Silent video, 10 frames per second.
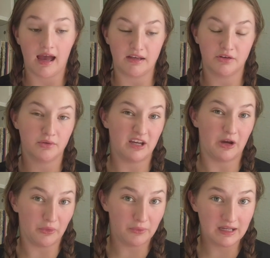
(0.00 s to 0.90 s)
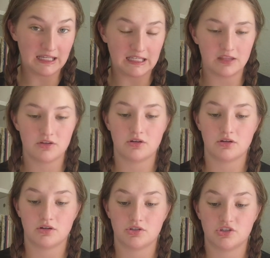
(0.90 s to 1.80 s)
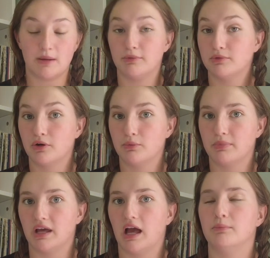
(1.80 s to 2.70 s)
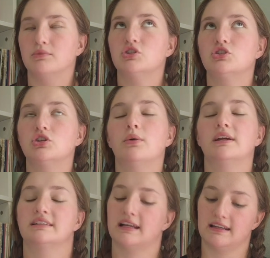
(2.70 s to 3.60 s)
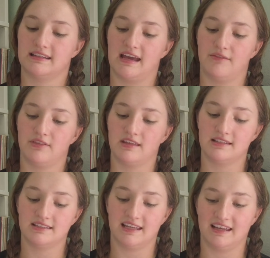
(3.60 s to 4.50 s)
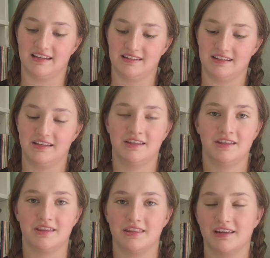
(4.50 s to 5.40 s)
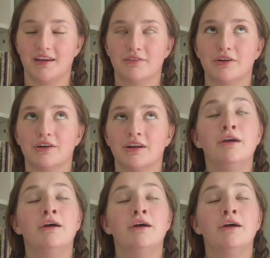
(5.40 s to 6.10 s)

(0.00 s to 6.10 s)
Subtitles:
I don't own any other Chappell Roan, but I'm so excited to have this, and the cover